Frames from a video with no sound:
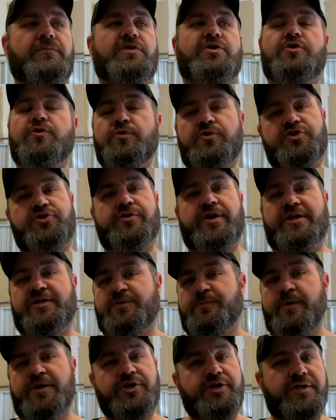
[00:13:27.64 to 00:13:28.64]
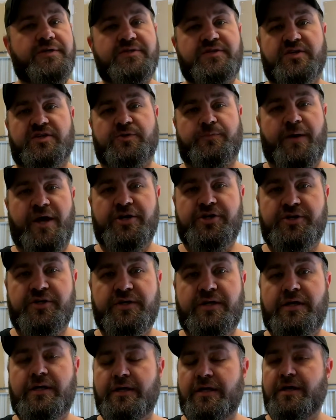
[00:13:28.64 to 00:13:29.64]
used transmissions
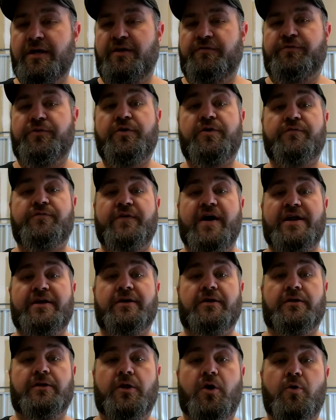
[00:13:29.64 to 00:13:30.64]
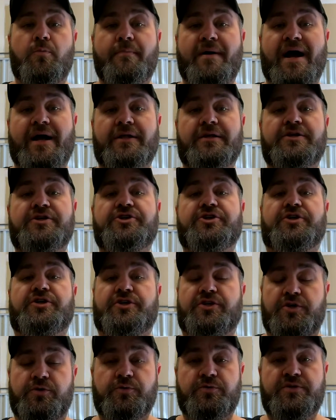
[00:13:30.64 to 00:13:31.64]
especially, if you can find a low mileage
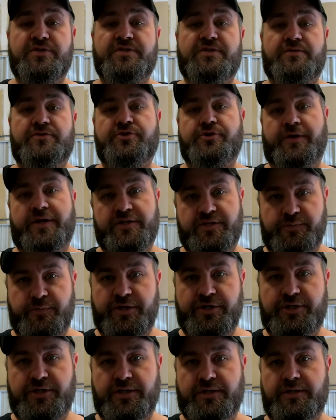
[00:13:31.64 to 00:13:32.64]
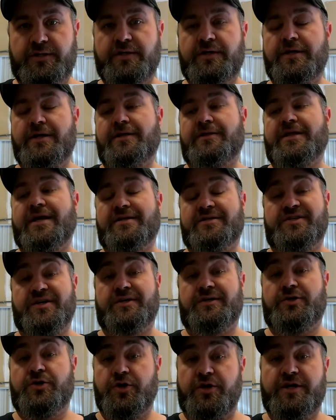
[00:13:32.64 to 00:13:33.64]
used transmission that is
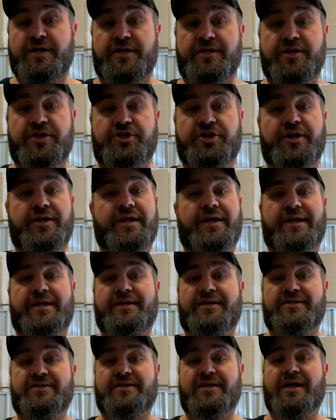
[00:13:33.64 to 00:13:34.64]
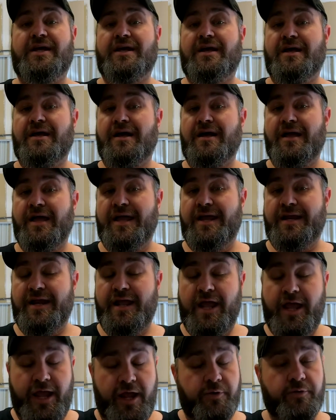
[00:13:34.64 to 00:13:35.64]
in good condition, it is
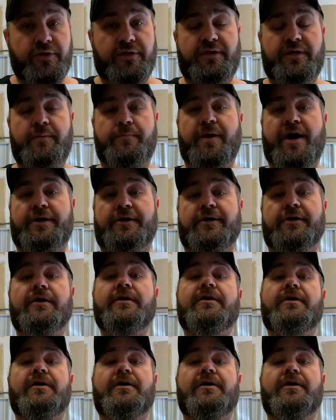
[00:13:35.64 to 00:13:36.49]
inherently better